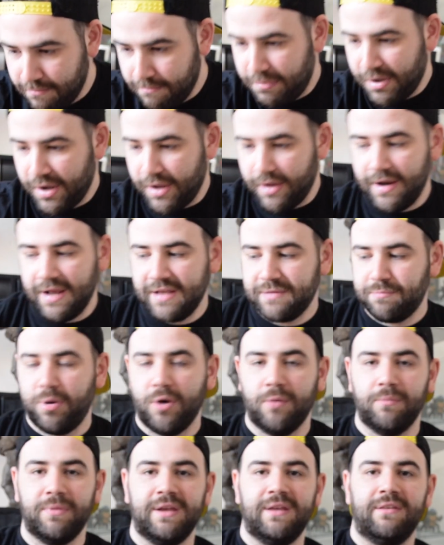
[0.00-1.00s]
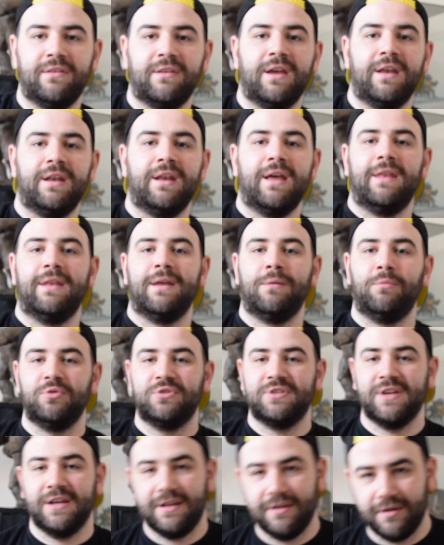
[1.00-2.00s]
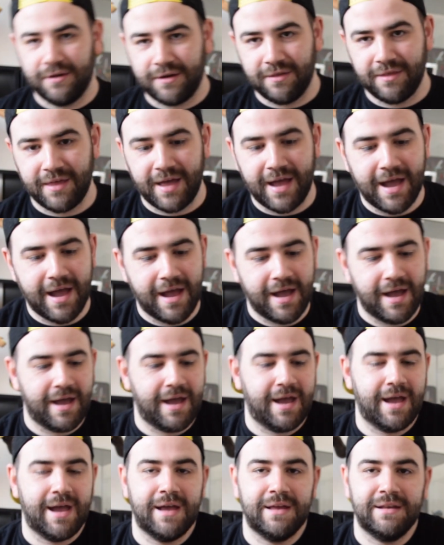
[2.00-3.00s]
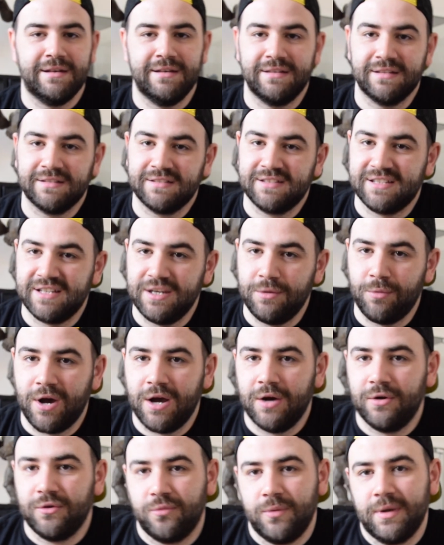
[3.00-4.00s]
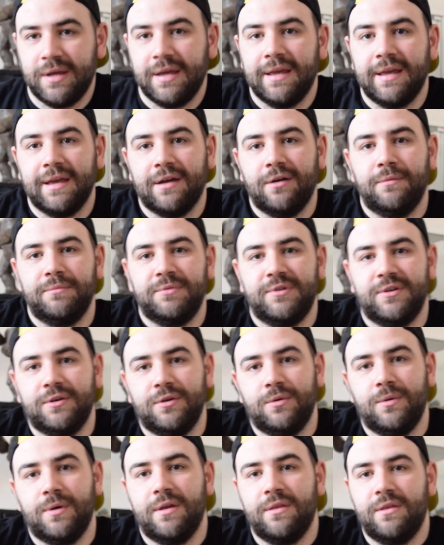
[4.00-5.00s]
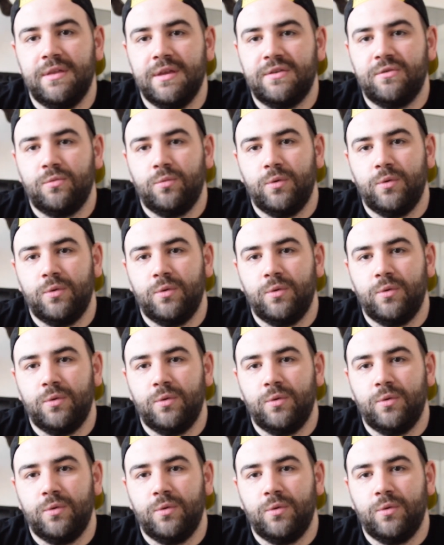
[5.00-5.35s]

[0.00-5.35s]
But let's pop these in and then we'll take a look at that and see what else we can get up to this